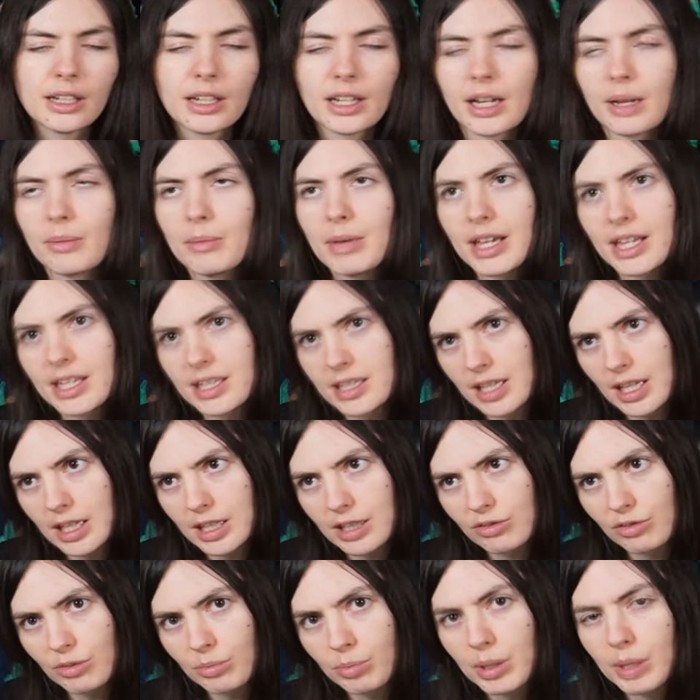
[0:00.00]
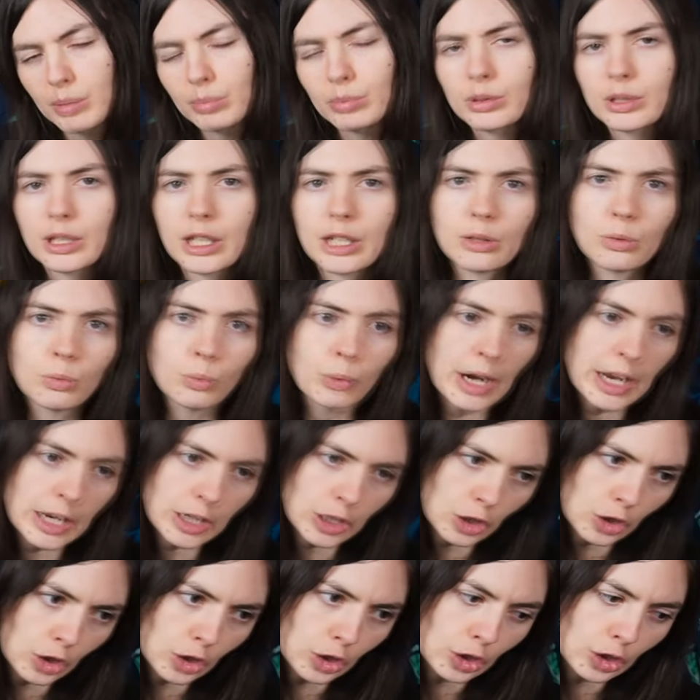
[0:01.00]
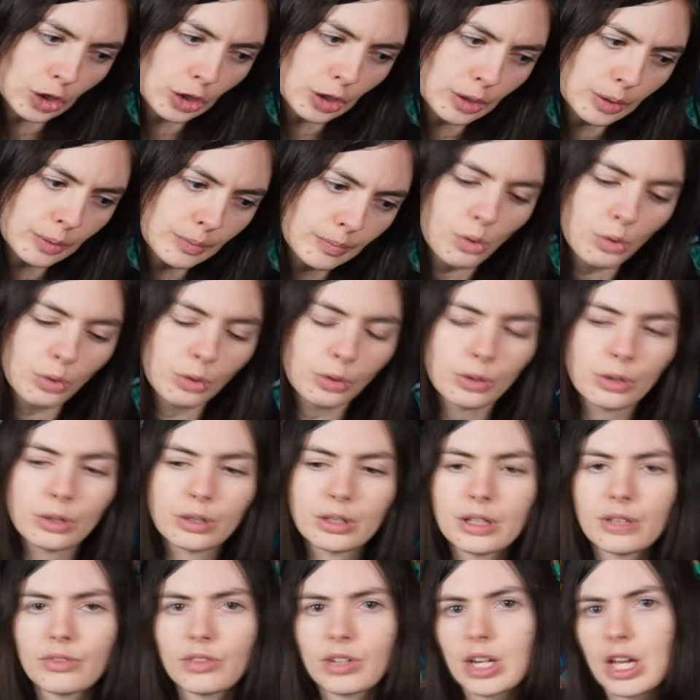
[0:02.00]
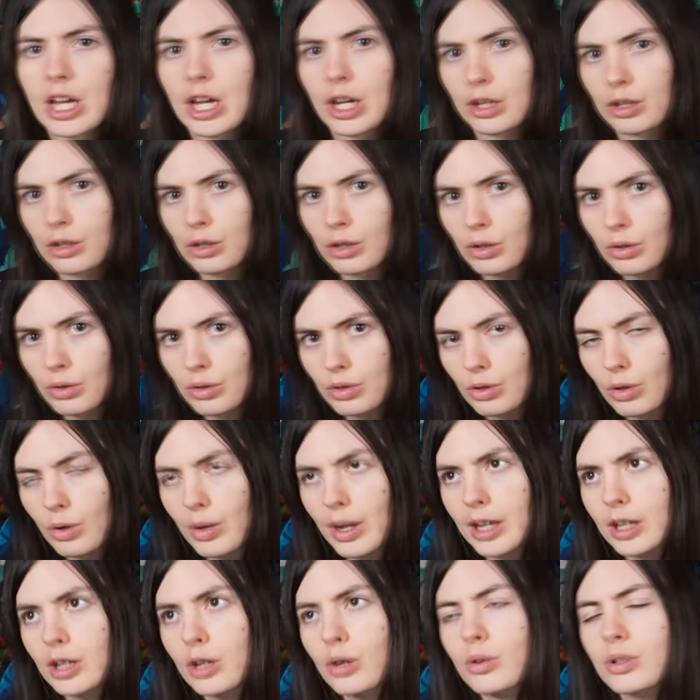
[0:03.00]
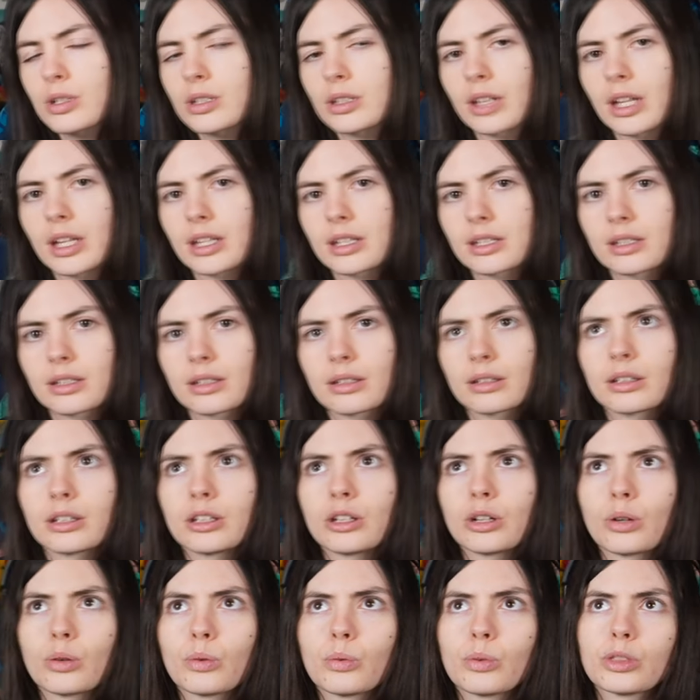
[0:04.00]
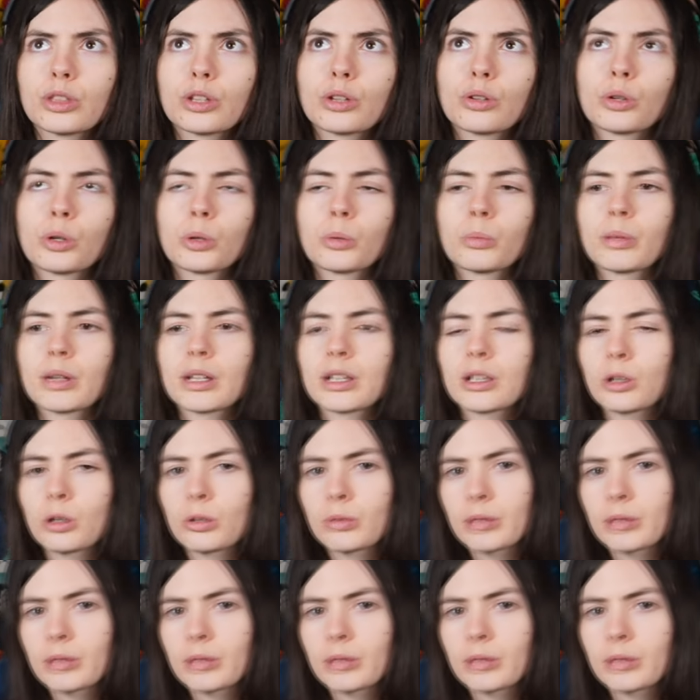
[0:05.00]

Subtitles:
It makes sense for people like Wrecker or even Echo. You know, Echo is less, you know, with the group a little